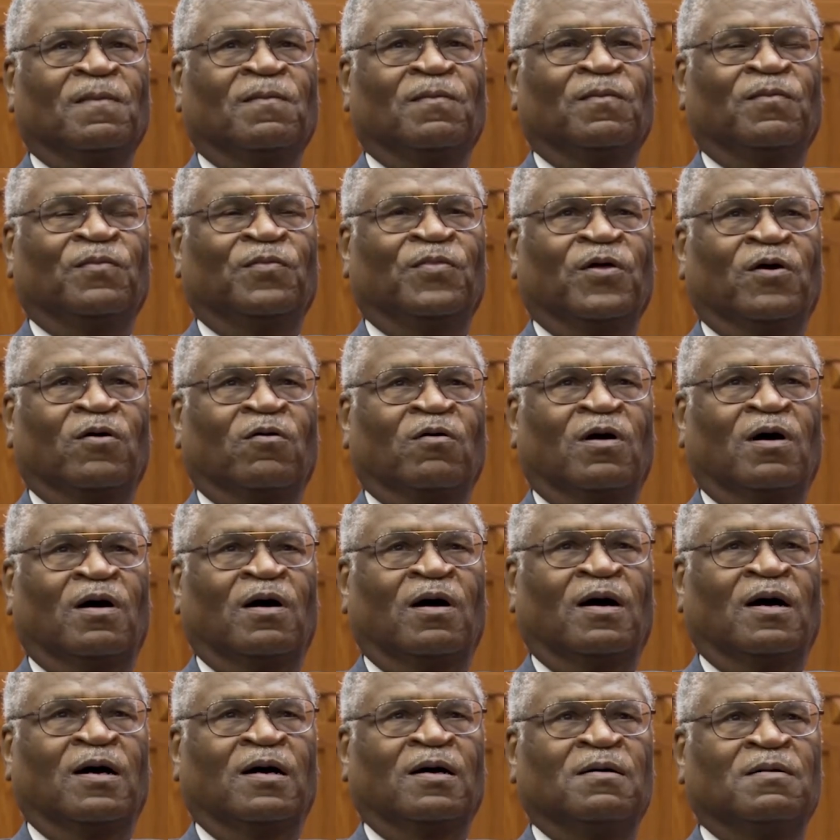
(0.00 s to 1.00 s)
There
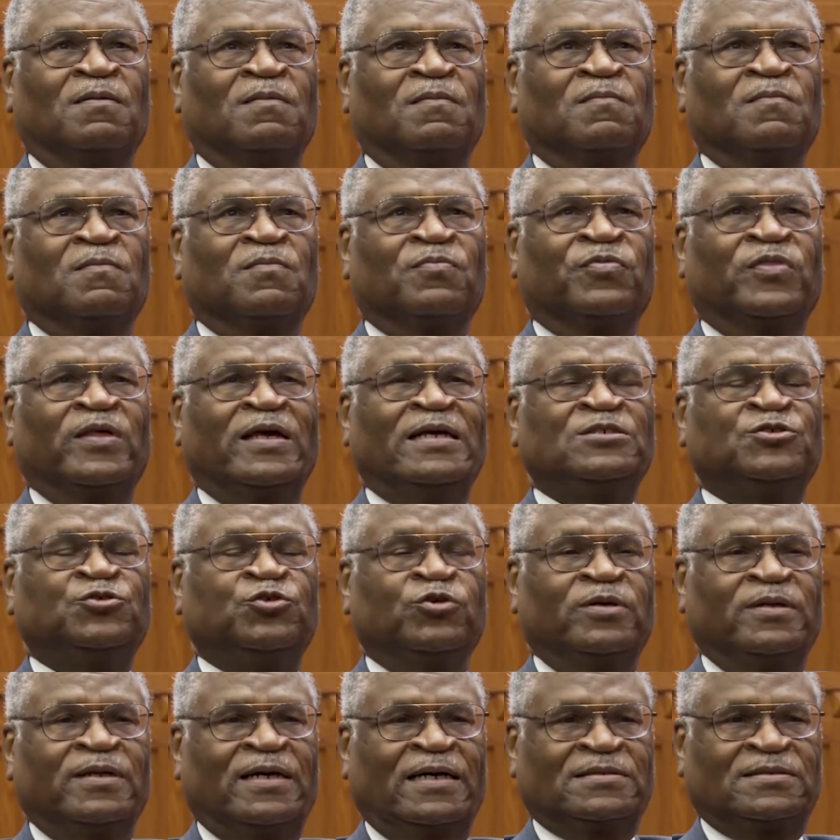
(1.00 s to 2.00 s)
are things you
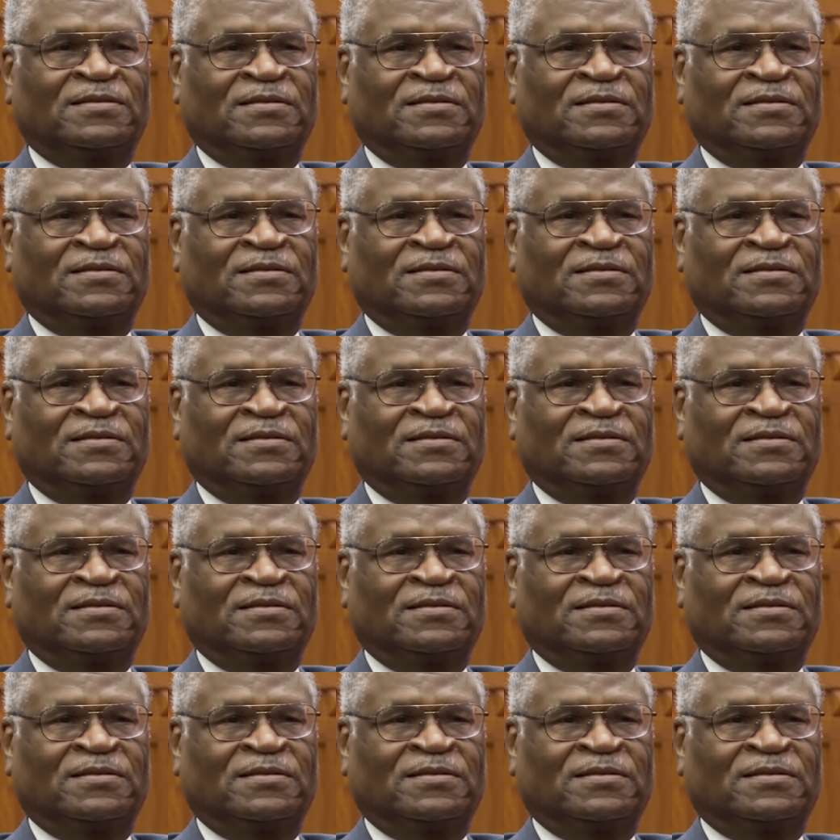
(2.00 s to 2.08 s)
cannot